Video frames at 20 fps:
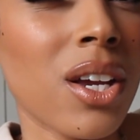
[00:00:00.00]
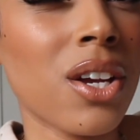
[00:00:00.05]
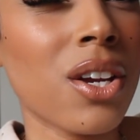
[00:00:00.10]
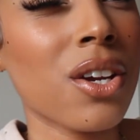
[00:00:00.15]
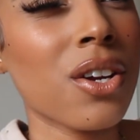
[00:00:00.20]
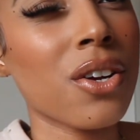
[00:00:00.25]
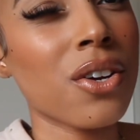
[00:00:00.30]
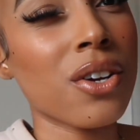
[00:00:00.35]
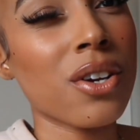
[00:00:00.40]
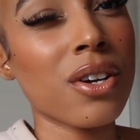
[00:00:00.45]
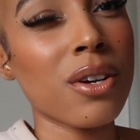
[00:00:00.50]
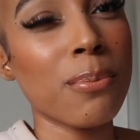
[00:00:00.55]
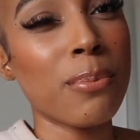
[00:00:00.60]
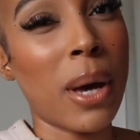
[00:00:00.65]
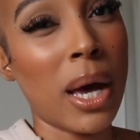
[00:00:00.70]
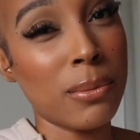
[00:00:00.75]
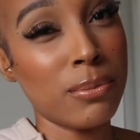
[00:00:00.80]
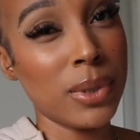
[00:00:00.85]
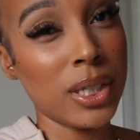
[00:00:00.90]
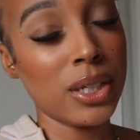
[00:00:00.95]
your
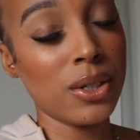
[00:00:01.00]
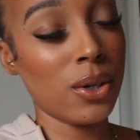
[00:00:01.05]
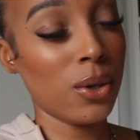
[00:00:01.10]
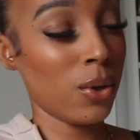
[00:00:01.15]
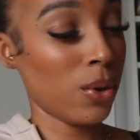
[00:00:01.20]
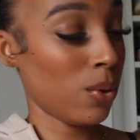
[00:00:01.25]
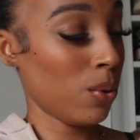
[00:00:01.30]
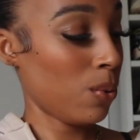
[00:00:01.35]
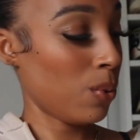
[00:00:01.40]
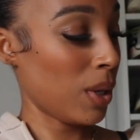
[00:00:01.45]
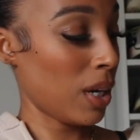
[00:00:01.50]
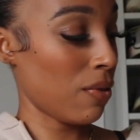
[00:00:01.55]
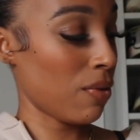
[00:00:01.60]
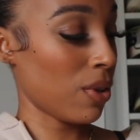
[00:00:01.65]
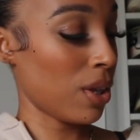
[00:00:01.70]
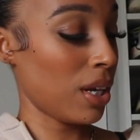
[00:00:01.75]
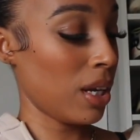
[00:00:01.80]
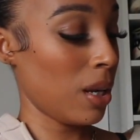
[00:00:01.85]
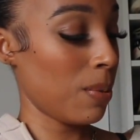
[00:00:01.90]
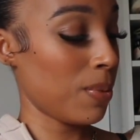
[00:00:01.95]
bambino
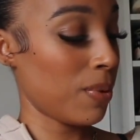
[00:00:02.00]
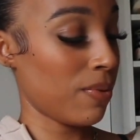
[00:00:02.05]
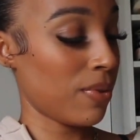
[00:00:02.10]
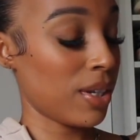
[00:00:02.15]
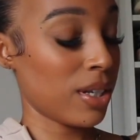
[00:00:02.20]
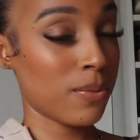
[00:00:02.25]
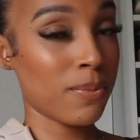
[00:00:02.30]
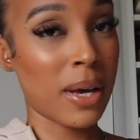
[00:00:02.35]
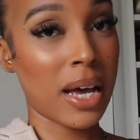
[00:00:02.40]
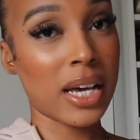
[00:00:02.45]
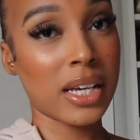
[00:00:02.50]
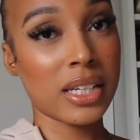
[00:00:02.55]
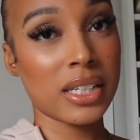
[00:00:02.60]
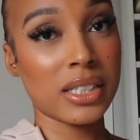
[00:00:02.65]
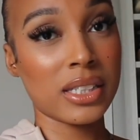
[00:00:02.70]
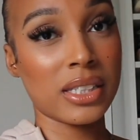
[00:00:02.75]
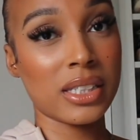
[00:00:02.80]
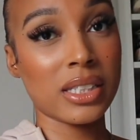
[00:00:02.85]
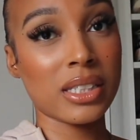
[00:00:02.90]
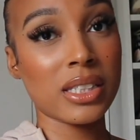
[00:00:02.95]
whatever the name of this bag
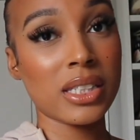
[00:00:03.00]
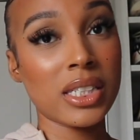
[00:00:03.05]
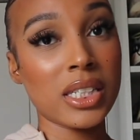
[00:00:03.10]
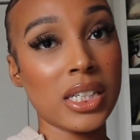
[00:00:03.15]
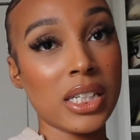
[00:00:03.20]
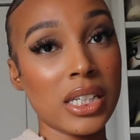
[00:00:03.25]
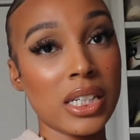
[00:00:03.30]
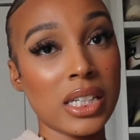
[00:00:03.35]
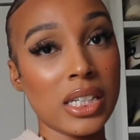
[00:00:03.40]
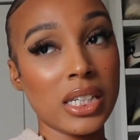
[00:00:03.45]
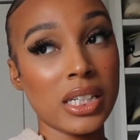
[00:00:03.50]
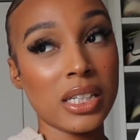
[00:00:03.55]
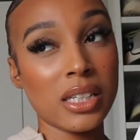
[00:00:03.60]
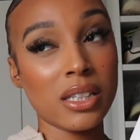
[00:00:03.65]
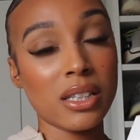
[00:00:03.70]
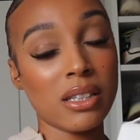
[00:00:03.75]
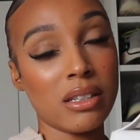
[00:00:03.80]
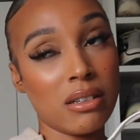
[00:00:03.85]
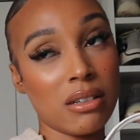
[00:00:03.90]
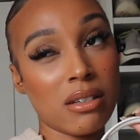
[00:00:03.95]
is
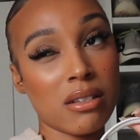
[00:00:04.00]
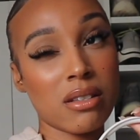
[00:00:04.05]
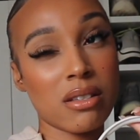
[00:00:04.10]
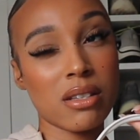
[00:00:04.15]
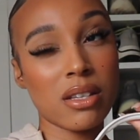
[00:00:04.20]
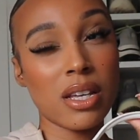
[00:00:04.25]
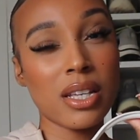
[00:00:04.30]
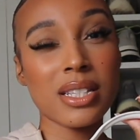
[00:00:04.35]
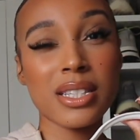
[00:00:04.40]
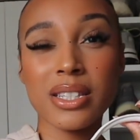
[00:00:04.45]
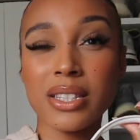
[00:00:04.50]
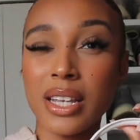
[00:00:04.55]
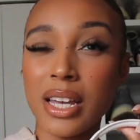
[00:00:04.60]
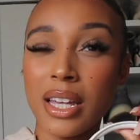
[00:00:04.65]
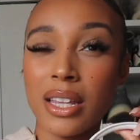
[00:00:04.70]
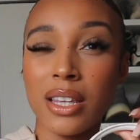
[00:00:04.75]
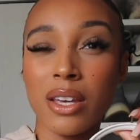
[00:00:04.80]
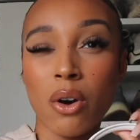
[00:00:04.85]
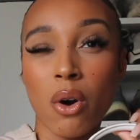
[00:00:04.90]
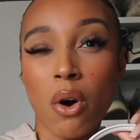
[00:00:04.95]
looks
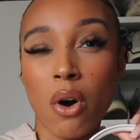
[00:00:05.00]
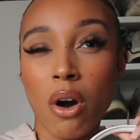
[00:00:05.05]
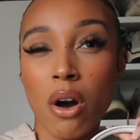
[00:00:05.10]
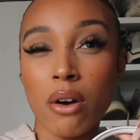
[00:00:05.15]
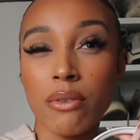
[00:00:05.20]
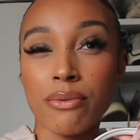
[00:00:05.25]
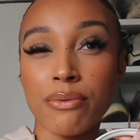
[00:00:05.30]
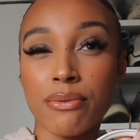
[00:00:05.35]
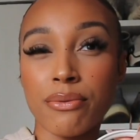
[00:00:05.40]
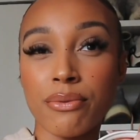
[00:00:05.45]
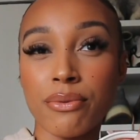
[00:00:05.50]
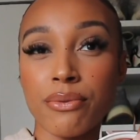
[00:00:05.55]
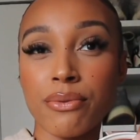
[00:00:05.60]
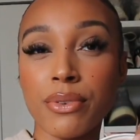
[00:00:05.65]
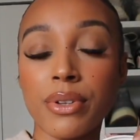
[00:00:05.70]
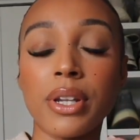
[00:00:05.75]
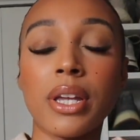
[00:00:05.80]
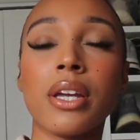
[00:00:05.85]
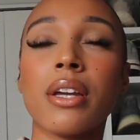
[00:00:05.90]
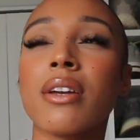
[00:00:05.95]
slightly off
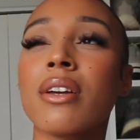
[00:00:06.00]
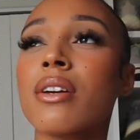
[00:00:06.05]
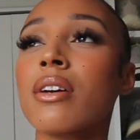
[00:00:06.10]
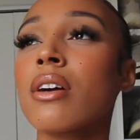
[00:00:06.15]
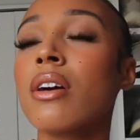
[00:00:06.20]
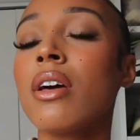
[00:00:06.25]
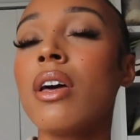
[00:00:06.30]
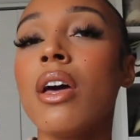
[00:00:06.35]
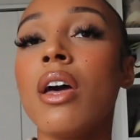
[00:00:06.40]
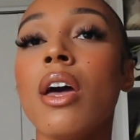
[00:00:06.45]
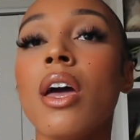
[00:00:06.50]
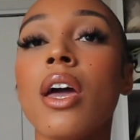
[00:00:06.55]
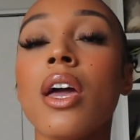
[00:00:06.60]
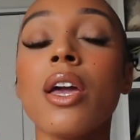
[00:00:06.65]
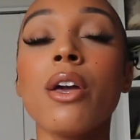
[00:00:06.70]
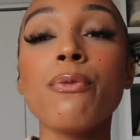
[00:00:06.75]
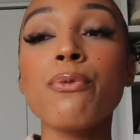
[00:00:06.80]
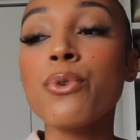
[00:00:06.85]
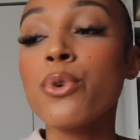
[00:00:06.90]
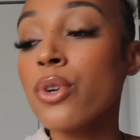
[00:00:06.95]
like
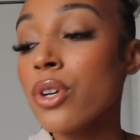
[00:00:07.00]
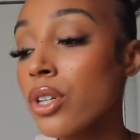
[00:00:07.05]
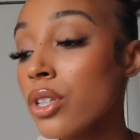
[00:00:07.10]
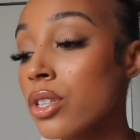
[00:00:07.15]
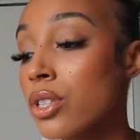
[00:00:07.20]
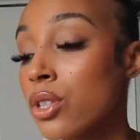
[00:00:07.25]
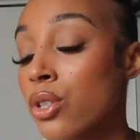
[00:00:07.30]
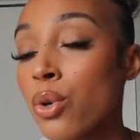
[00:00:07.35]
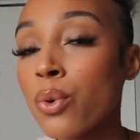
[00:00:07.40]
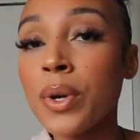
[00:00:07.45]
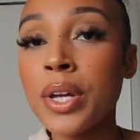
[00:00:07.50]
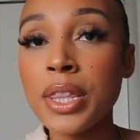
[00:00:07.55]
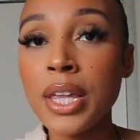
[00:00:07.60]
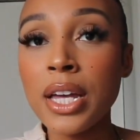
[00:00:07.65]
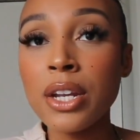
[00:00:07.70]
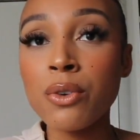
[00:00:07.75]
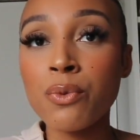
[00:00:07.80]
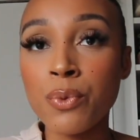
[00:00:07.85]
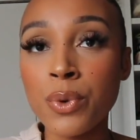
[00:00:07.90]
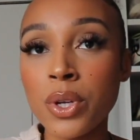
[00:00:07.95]
if you're doing
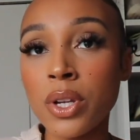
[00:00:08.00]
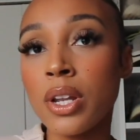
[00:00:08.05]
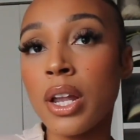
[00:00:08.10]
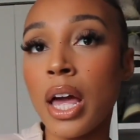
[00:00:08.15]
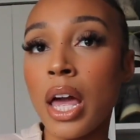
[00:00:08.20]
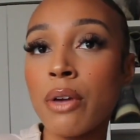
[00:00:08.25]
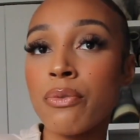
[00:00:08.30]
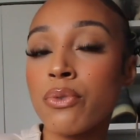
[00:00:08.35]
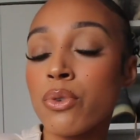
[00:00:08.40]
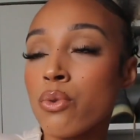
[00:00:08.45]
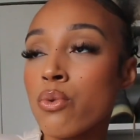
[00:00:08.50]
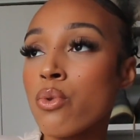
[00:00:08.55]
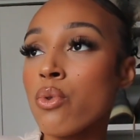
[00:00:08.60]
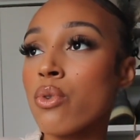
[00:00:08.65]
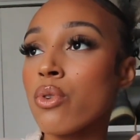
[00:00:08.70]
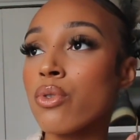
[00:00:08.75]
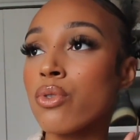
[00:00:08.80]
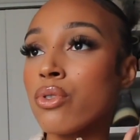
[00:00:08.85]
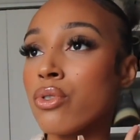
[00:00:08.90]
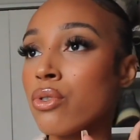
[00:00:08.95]
that in real life
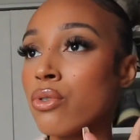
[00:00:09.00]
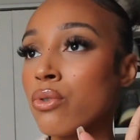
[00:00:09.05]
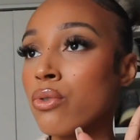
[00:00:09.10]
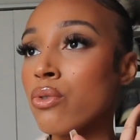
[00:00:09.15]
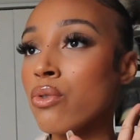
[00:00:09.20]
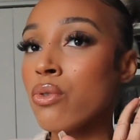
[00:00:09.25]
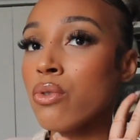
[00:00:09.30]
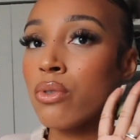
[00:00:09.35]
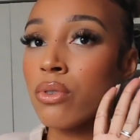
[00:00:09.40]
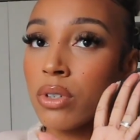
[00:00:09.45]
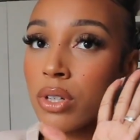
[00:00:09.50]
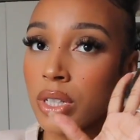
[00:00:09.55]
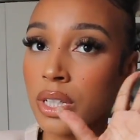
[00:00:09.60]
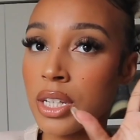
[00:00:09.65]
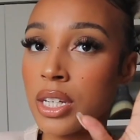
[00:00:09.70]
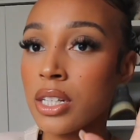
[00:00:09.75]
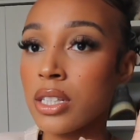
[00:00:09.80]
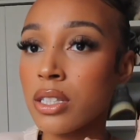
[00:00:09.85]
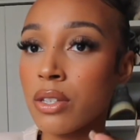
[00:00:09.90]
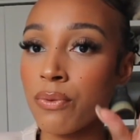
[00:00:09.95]
you you
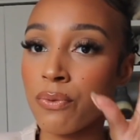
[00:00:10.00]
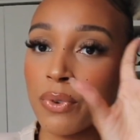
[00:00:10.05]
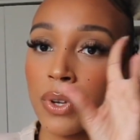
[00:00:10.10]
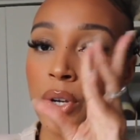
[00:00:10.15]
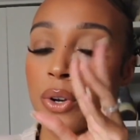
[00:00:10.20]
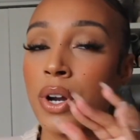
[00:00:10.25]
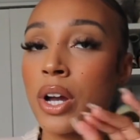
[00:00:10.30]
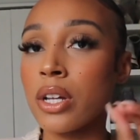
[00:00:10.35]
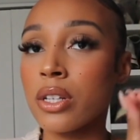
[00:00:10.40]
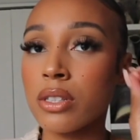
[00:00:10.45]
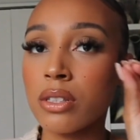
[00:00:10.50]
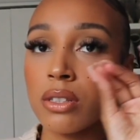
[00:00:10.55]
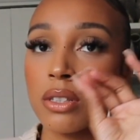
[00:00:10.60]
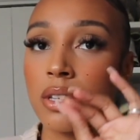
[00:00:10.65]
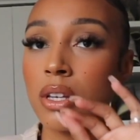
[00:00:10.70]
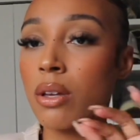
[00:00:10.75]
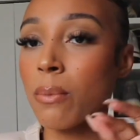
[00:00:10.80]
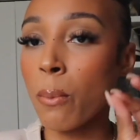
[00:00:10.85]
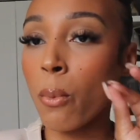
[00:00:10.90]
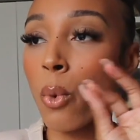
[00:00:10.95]
need to figure out
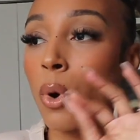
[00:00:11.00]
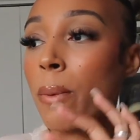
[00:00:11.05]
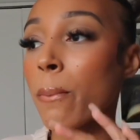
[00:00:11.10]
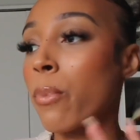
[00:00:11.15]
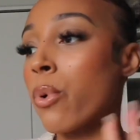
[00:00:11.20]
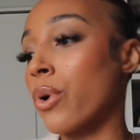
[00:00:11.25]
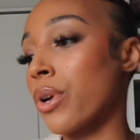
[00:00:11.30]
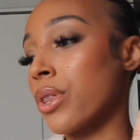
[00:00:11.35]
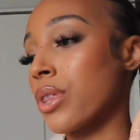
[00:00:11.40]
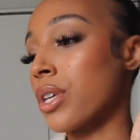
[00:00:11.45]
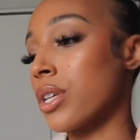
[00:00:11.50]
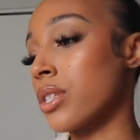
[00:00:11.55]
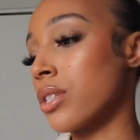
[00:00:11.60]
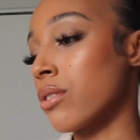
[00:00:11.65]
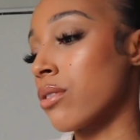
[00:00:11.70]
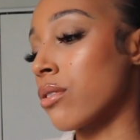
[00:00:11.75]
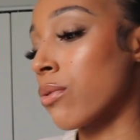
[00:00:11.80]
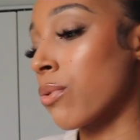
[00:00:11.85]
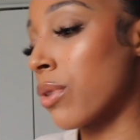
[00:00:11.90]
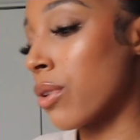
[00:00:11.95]
more important things
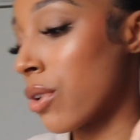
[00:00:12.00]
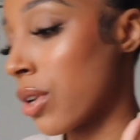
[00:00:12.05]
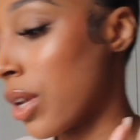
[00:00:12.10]
to do with